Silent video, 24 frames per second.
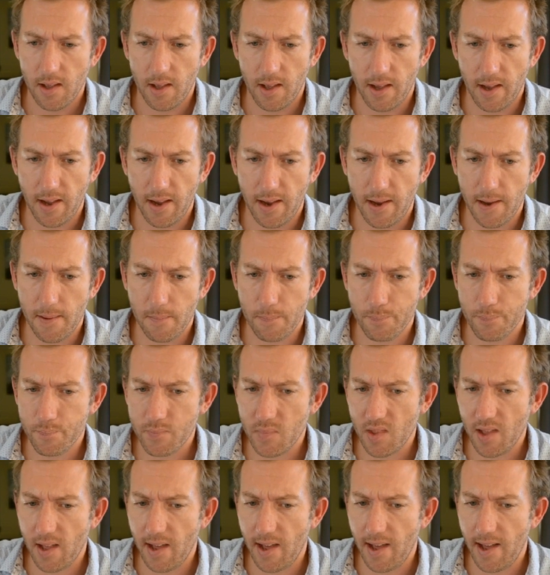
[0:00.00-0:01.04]
One
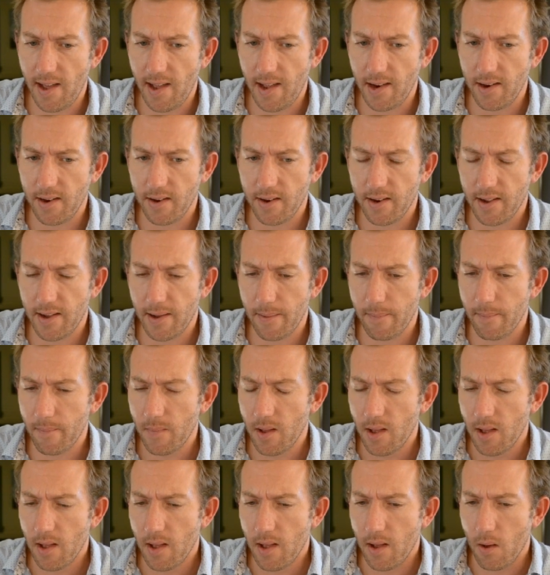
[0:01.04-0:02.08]

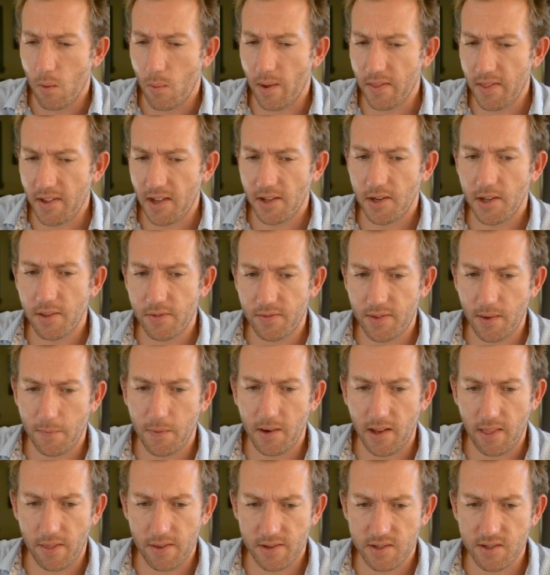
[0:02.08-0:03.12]
thing I did
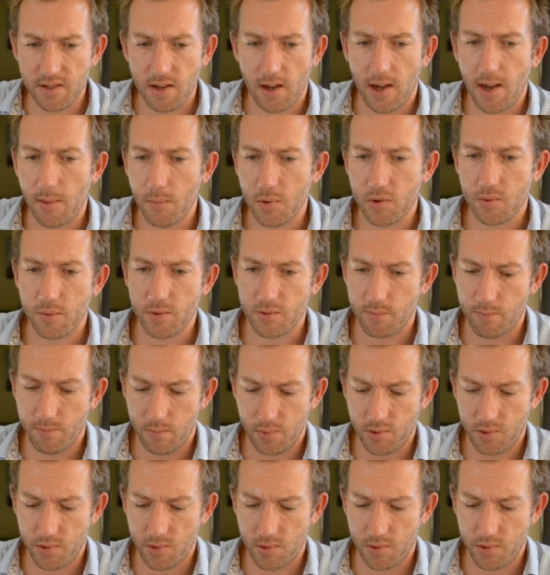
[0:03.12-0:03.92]
differently this time, which was